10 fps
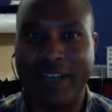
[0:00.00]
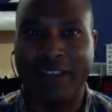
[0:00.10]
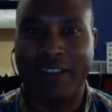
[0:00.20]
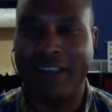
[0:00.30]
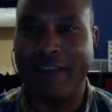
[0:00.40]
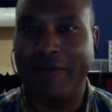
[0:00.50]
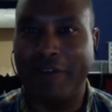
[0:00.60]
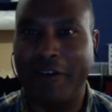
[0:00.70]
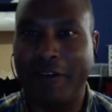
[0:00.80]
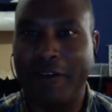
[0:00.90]
the same
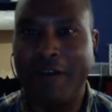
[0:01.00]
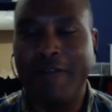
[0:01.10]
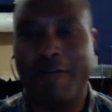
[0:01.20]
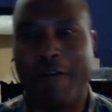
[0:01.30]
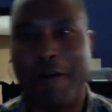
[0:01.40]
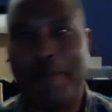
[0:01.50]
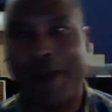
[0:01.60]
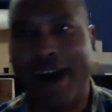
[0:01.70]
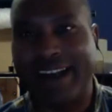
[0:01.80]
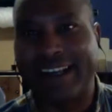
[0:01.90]
fuel for our
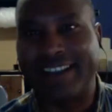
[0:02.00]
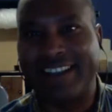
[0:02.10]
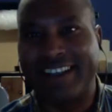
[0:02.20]
bodies.